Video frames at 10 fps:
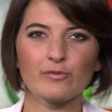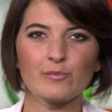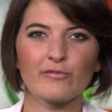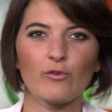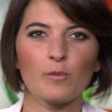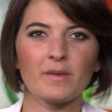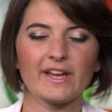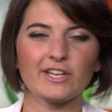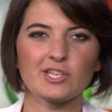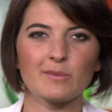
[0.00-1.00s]
from former
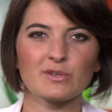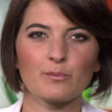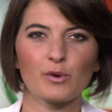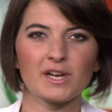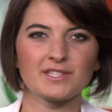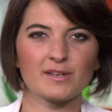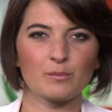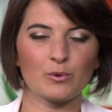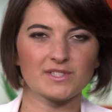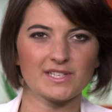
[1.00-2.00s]
Egyptian President
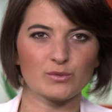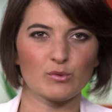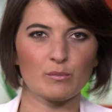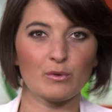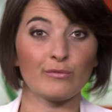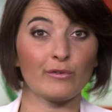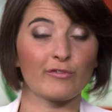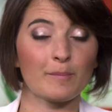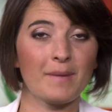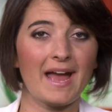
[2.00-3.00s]
Morsi's removal
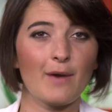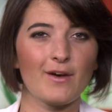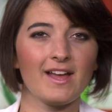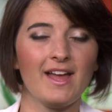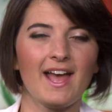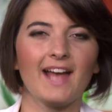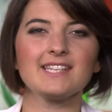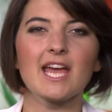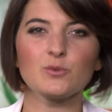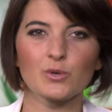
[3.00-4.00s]
from power,
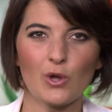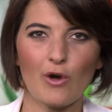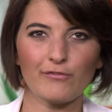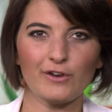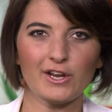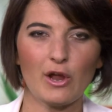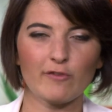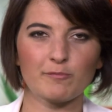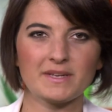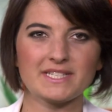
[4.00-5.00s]
and Edward Coughlan
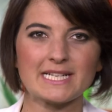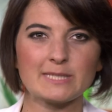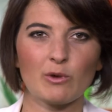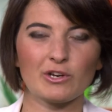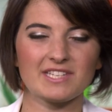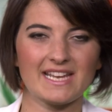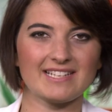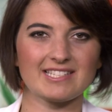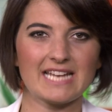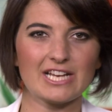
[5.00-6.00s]
of Business Monitor
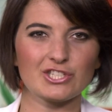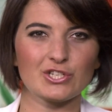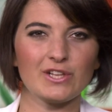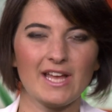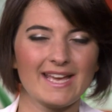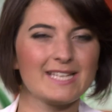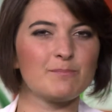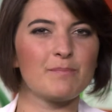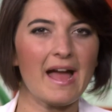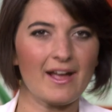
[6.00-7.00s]
International is
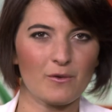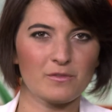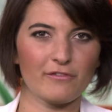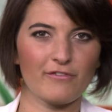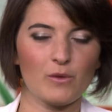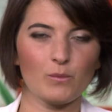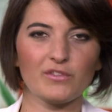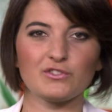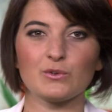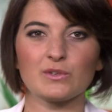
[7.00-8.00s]
back on the phone
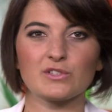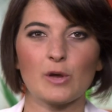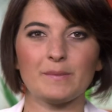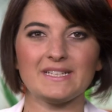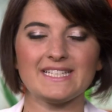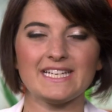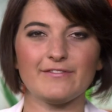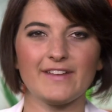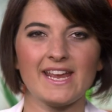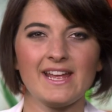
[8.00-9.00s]
with Dukascopy T
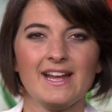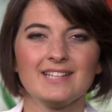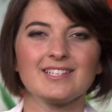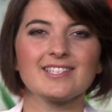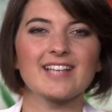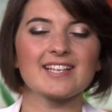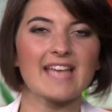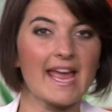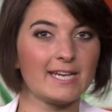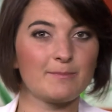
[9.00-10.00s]
V to discuss
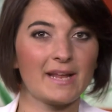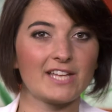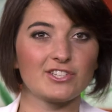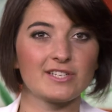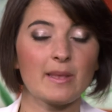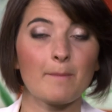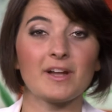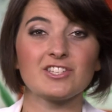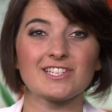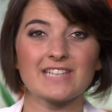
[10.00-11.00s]
aid pledges,
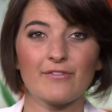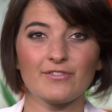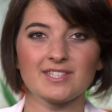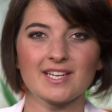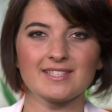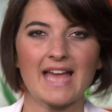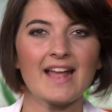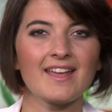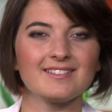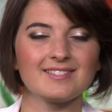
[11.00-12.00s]
budget deficits
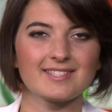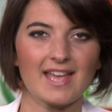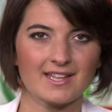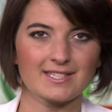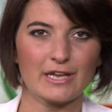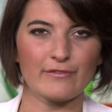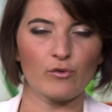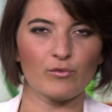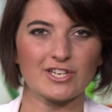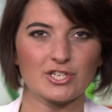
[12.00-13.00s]
and concerns of
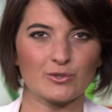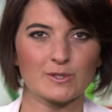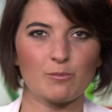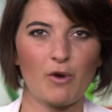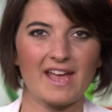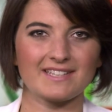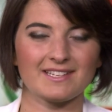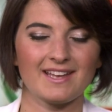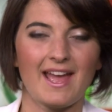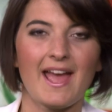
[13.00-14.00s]
a regional
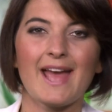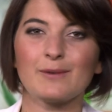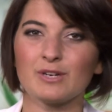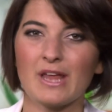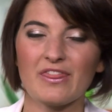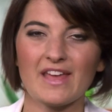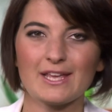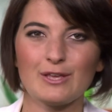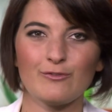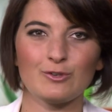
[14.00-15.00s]
spread. Edward,
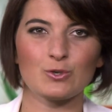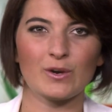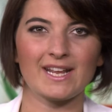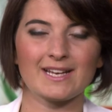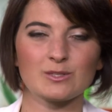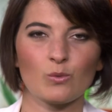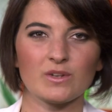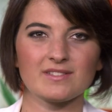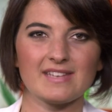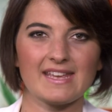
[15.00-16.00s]
thank you for joining us
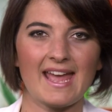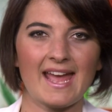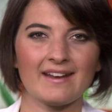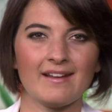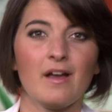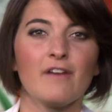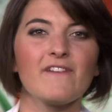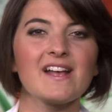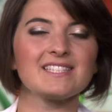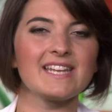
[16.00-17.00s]
once again.
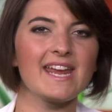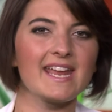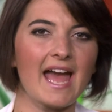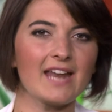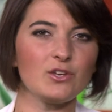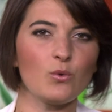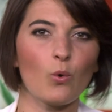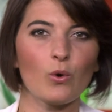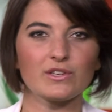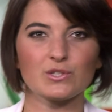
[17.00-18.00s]
Firstly, can you
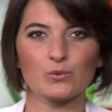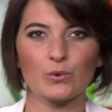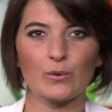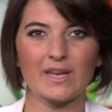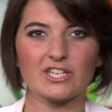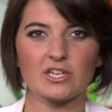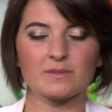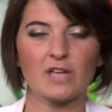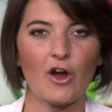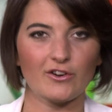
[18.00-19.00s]
walk us through
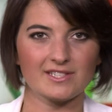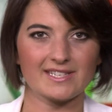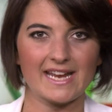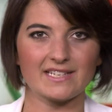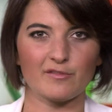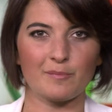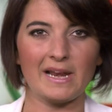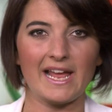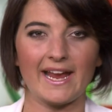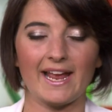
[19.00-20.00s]
Egypt's current state of
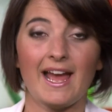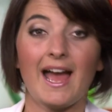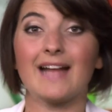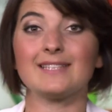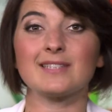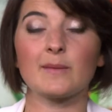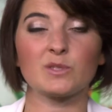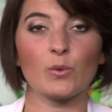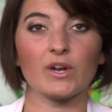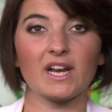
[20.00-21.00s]
play and
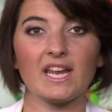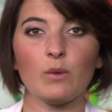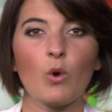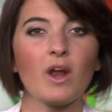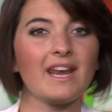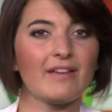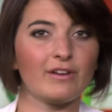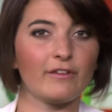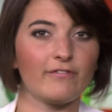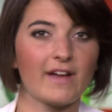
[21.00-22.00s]
subsequently what
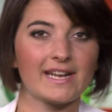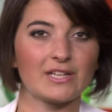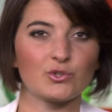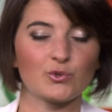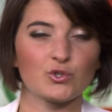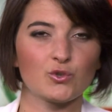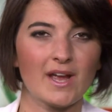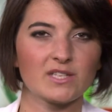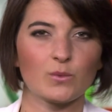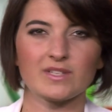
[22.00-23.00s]
level of financial
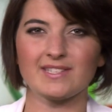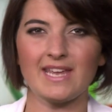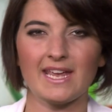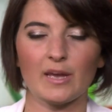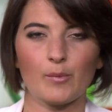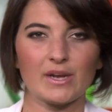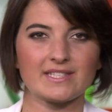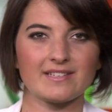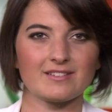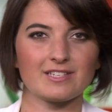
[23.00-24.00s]
stress we're seeing at
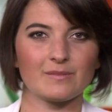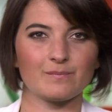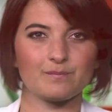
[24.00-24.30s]
present?